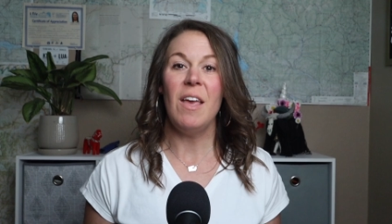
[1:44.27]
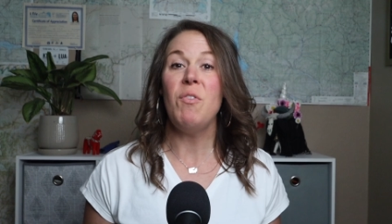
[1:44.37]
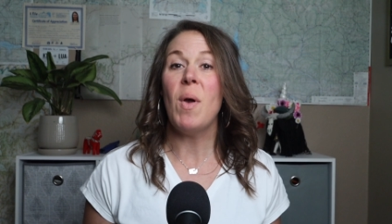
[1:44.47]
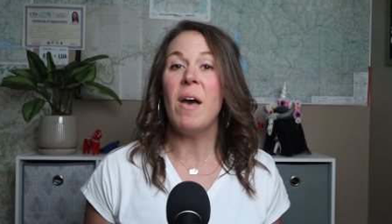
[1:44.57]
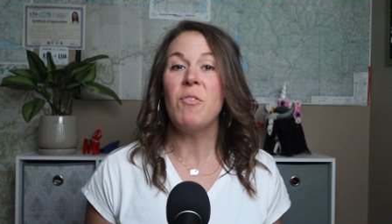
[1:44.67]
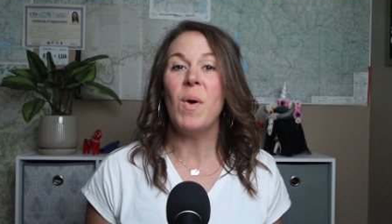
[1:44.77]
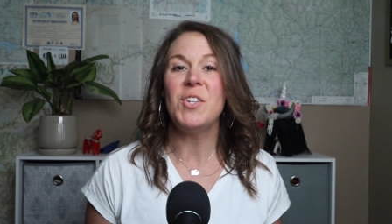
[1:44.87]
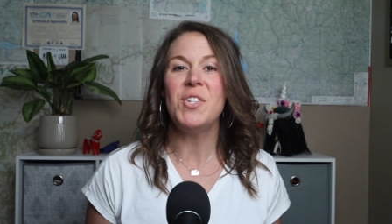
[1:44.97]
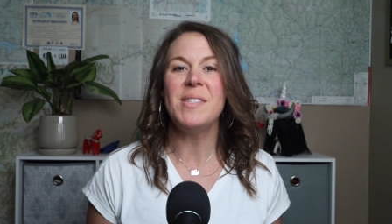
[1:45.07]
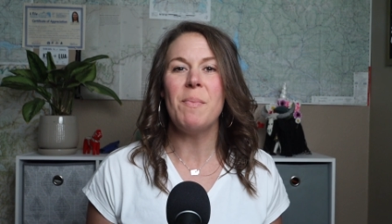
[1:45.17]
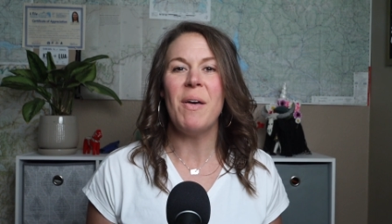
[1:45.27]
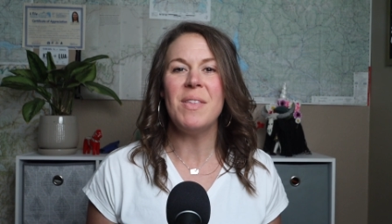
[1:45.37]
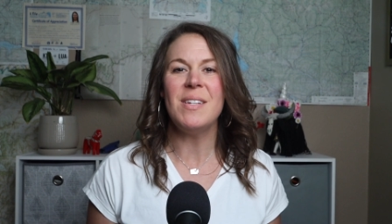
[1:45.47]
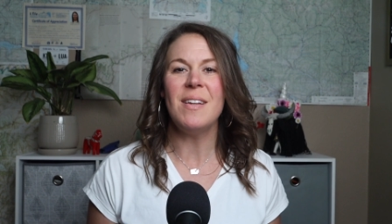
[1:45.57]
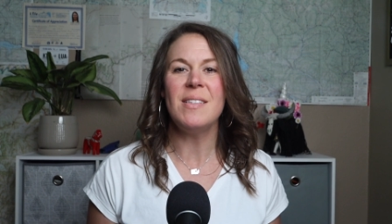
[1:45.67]
If you have questions, questions about
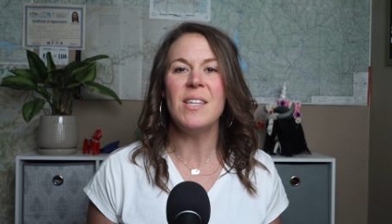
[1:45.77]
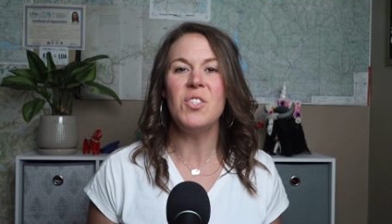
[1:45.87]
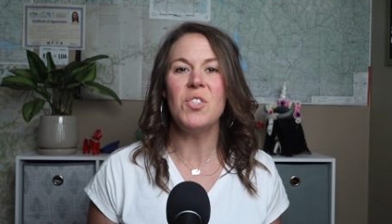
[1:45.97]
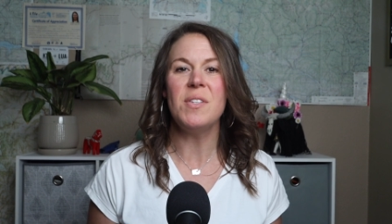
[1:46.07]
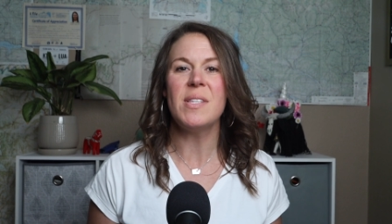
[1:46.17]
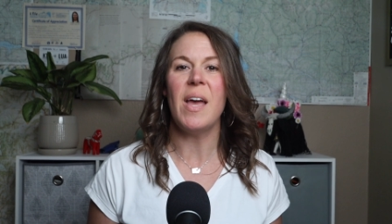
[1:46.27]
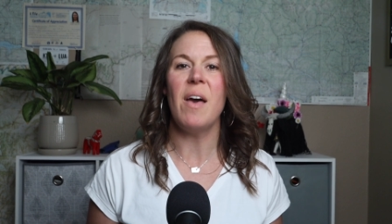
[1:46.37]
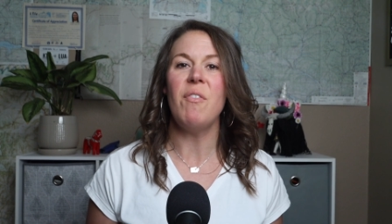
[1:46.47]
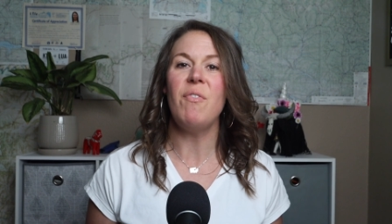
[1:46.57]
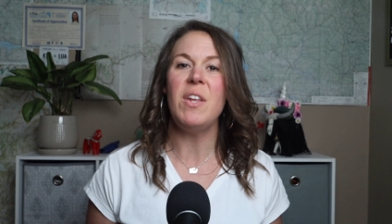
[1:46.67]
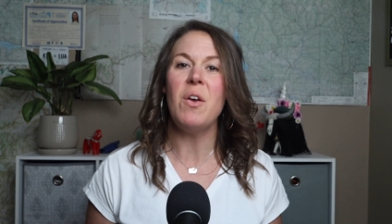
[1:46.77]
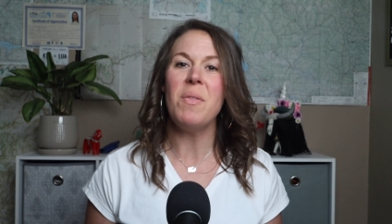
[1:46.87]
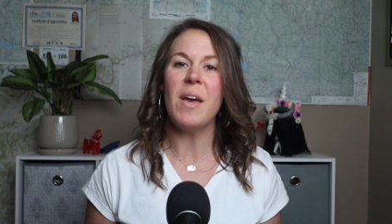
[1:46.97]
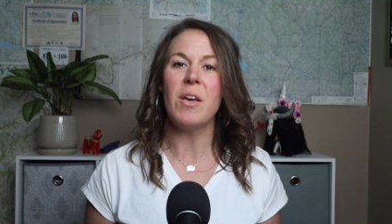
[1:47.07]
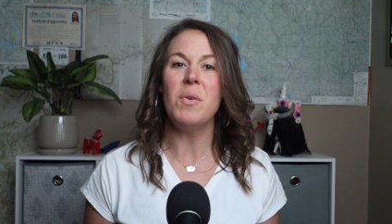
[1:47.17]
the 10 essentials, I have a video
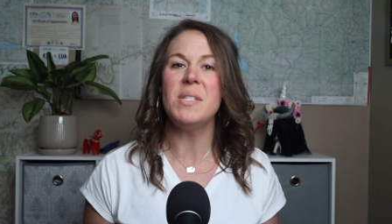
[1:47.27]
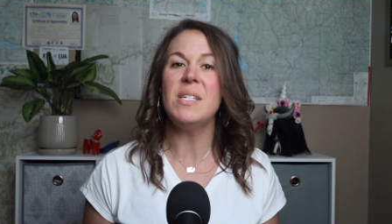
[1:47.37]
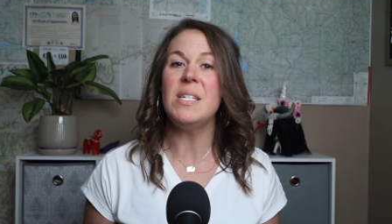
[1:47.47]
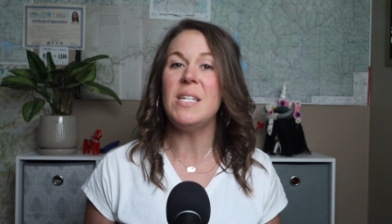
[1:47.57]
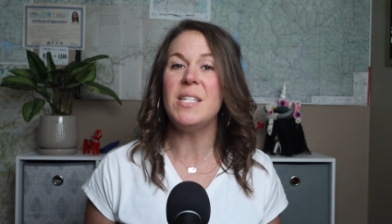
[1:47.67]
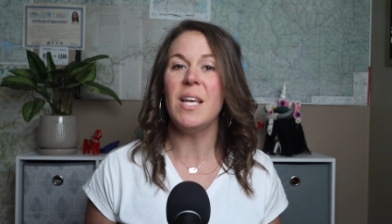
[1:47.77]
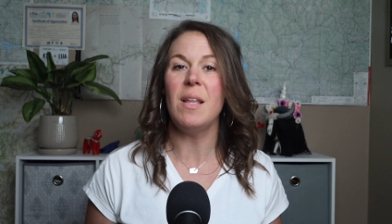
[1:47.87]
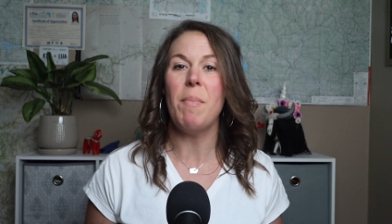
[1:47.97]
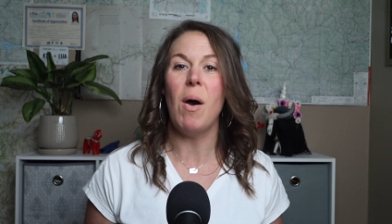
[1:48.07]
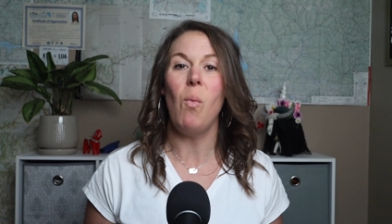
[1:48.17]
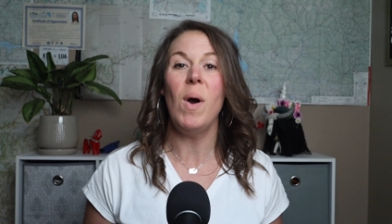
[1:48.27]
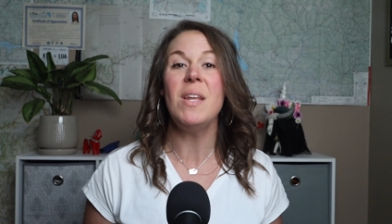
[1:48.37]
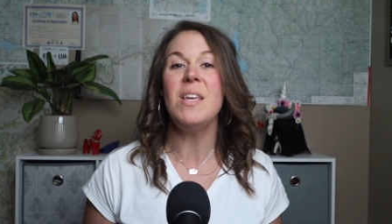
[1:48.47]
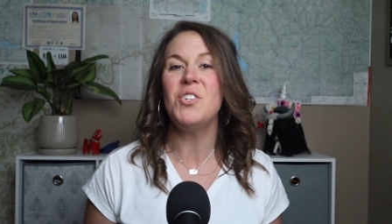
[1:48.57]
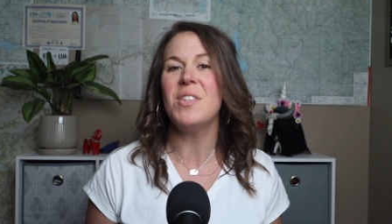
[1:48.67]
that goes into detail about
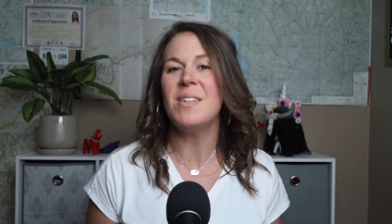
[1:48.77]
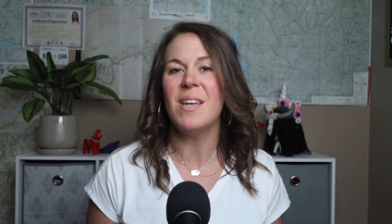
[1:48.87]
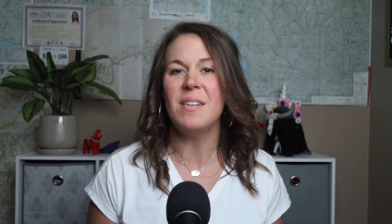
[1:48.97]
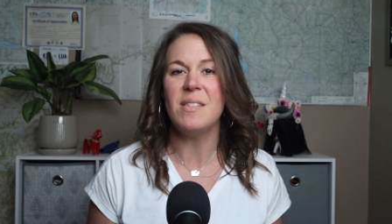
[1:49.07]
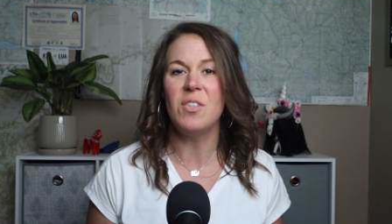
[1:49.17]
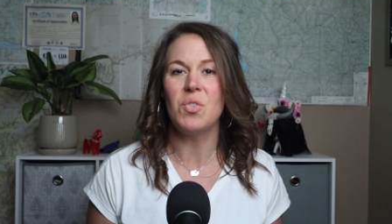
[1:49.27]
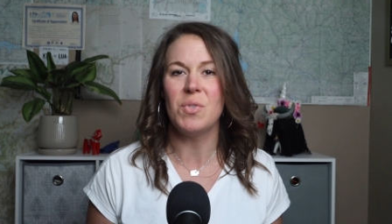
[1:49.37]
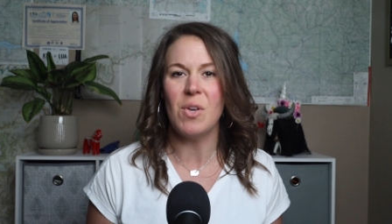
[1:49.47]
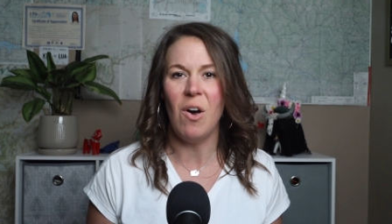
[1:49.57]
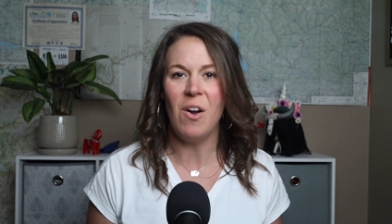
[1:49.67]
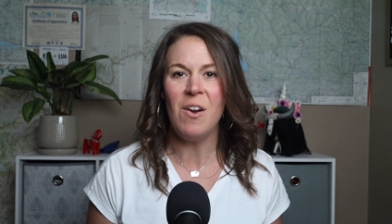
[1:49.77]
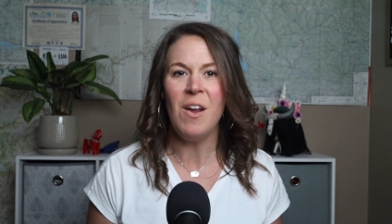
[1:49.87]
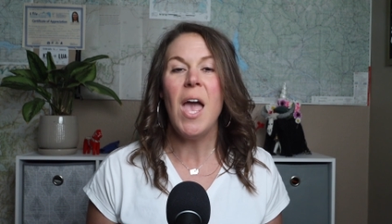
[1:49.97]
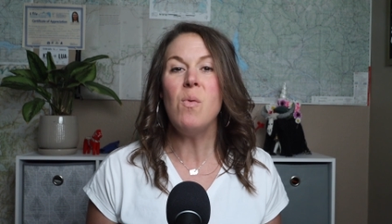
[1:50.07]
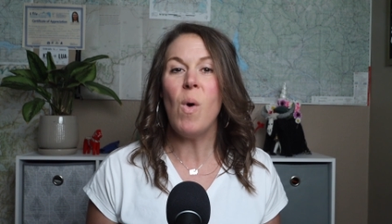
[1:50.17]
what each of the 10 essentials
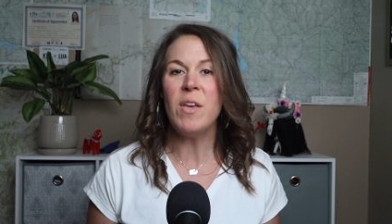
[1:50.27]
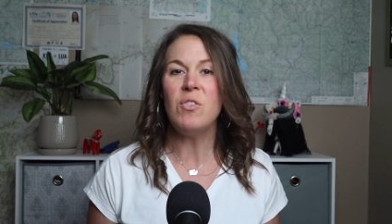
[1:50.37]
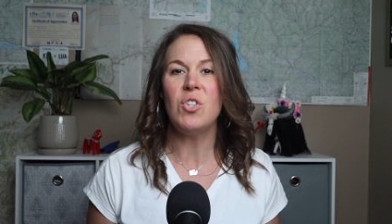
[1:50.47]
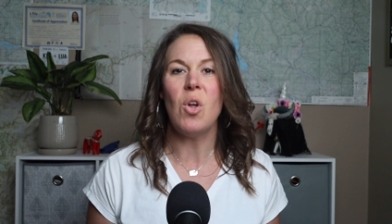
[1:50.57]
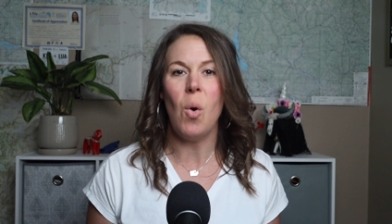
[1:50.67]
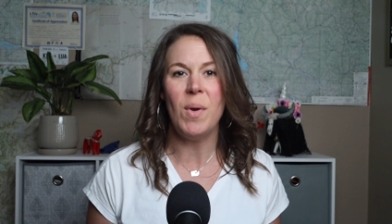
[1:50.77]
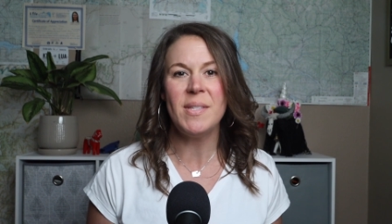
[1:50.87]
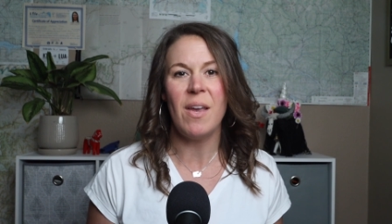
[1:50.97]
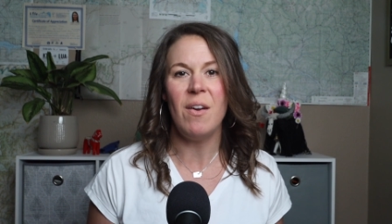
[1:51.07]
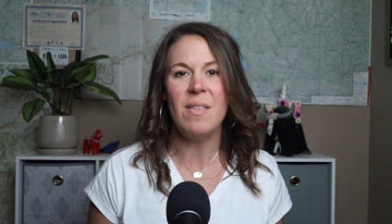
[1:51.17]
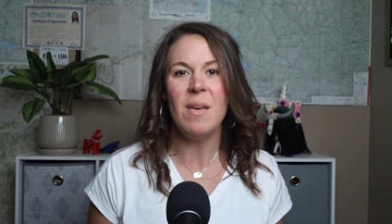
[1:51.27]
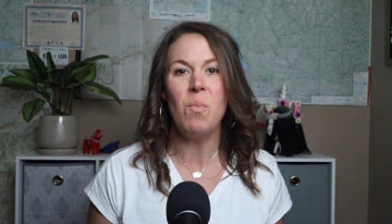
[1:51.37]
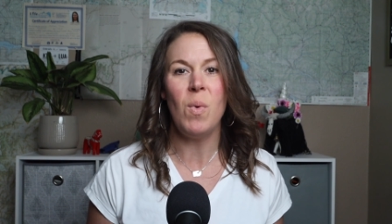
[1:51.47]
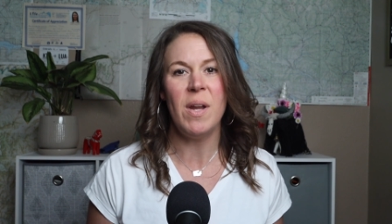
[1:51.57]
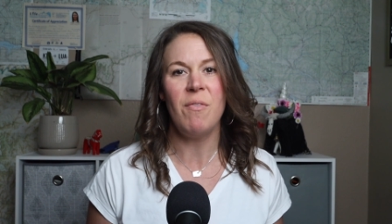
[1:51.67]
are and why you should always carry
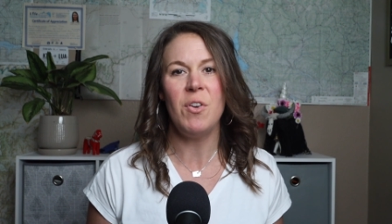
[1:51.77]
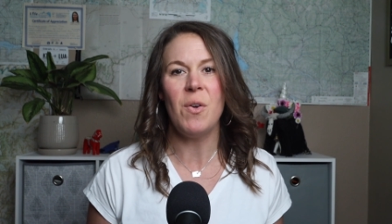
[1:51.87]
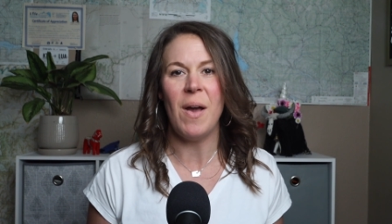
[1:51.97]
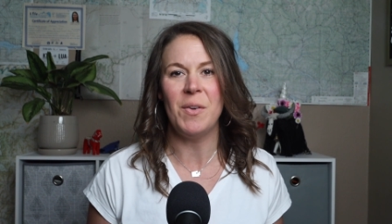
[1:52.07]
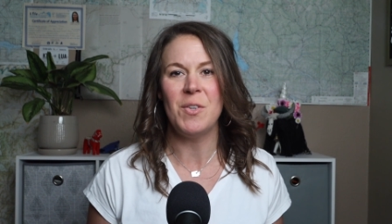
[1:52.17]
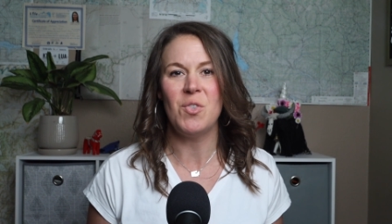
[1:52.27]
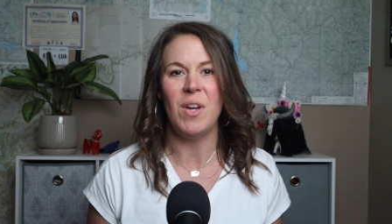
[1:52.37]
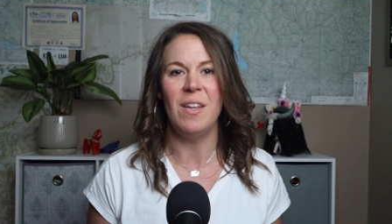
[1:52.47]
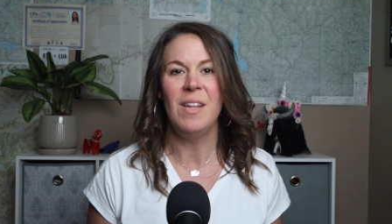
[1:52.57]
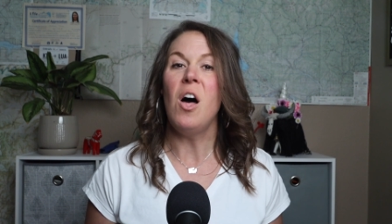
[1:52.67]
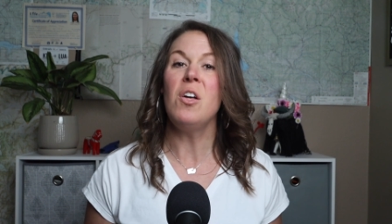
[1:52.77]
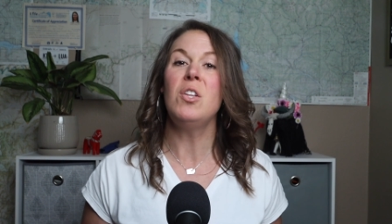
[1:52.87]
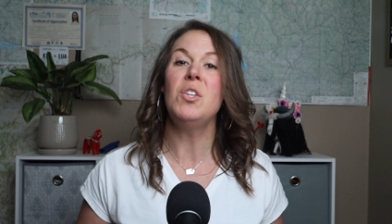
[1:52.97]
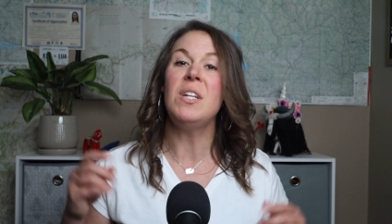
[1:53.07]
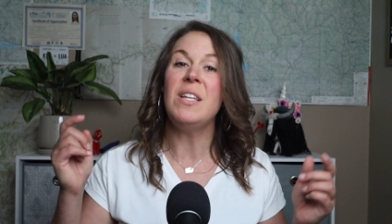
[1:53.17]
them whenever you're out on trail. I'll
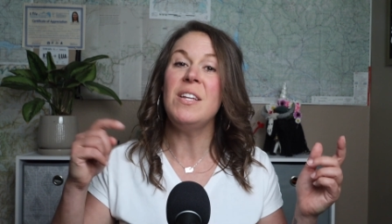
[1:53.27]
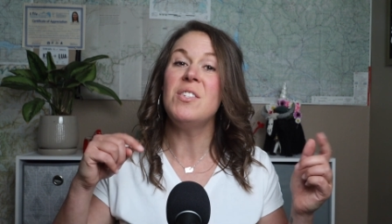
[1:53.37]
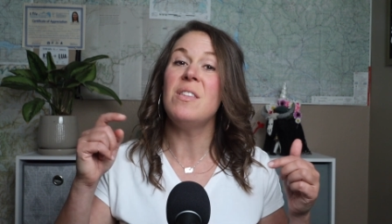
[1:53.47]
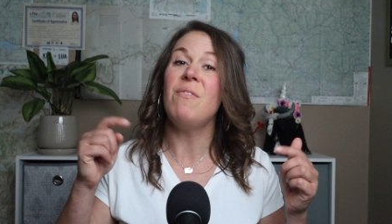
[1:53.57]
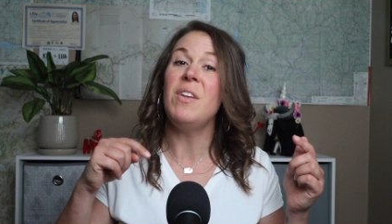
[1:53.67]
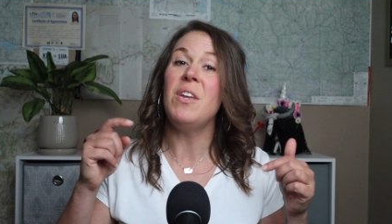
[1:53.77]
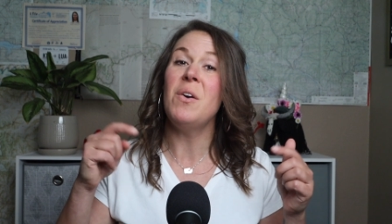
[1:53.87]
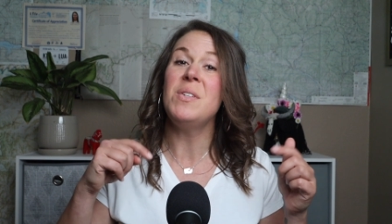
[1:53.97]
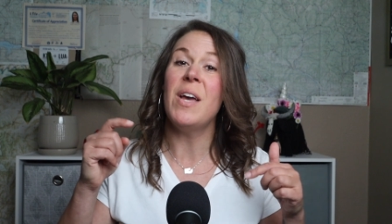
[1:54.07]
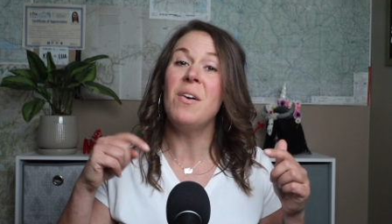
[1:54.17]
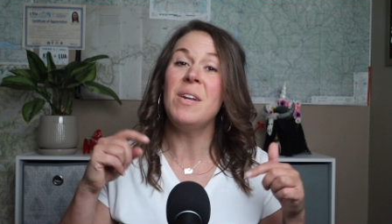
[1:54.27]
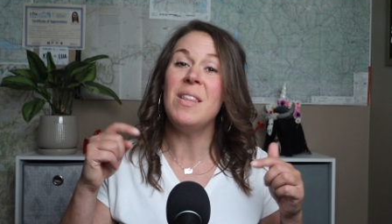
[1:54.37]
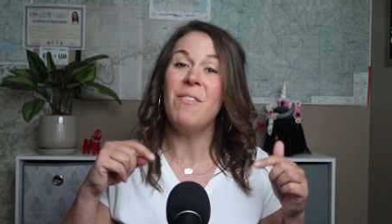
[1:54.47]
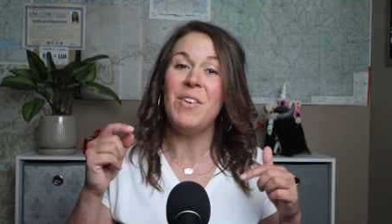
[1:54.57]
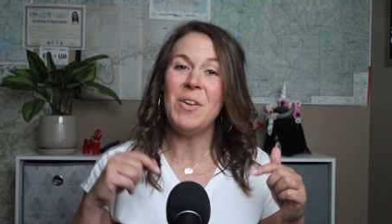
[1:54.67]
include a link to the video down in
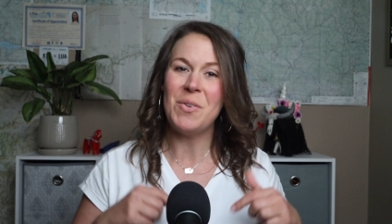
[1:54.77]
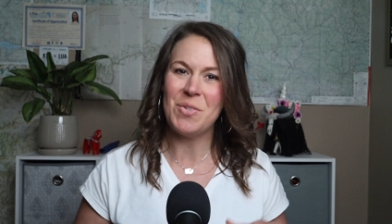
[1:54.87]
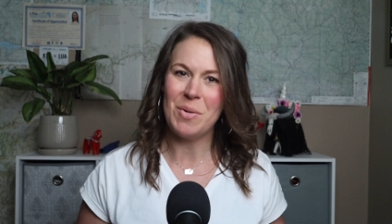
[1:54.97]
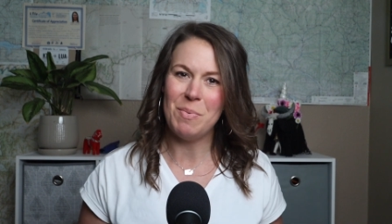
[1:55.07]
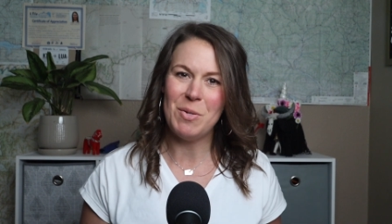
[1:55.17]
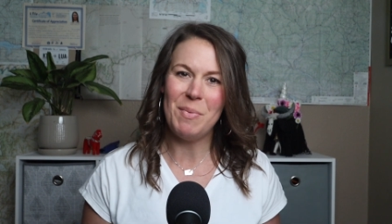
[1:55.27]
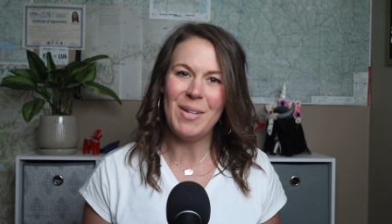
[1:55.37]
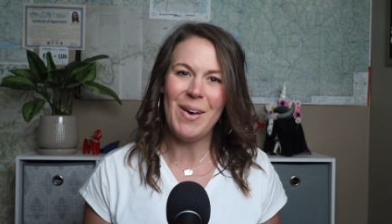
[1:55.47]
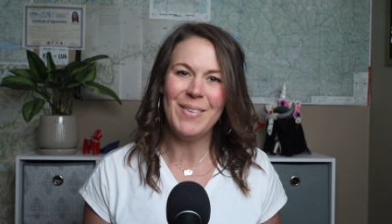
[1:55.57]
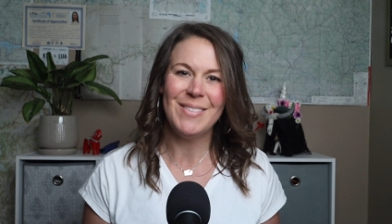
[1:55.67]
the video description below.